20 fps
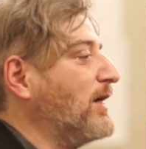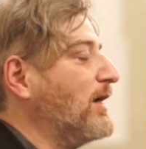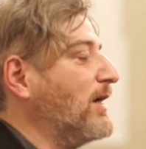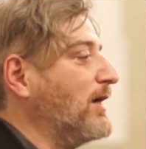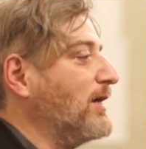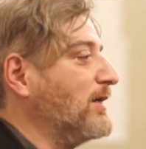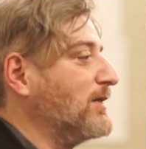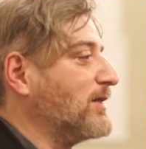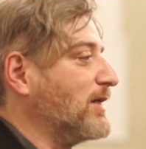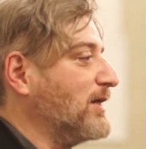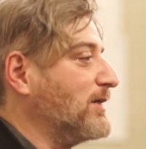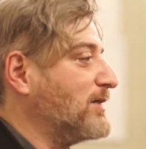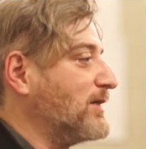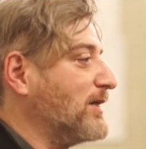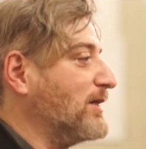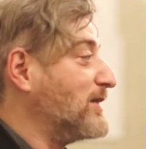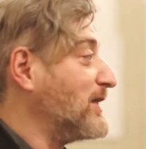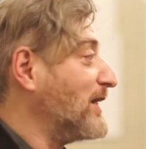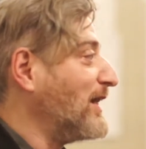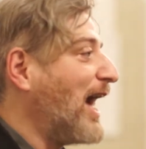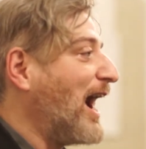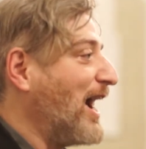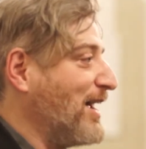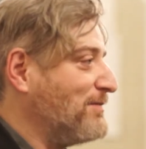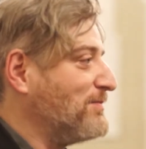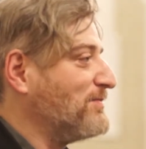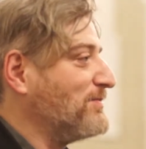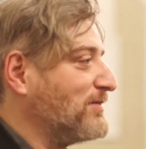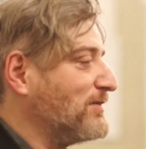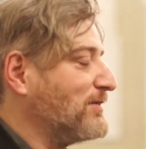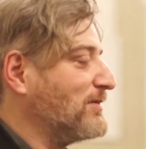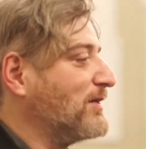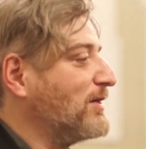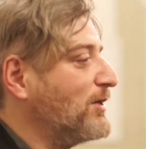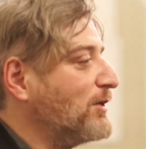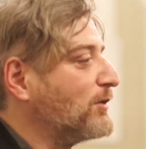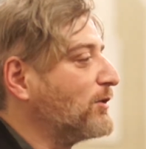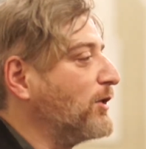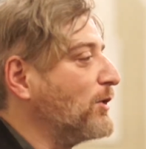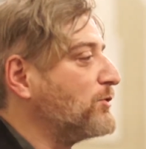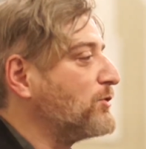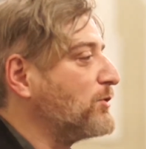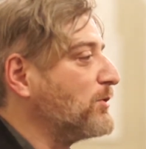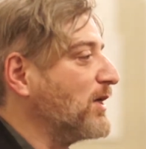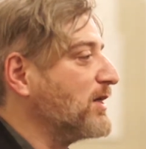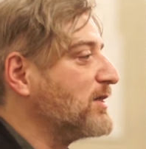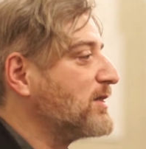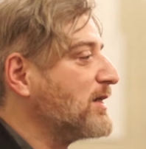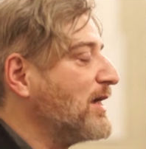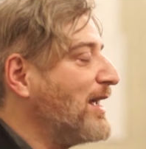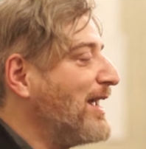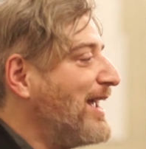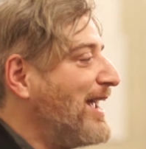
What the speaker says: is alive and close to us.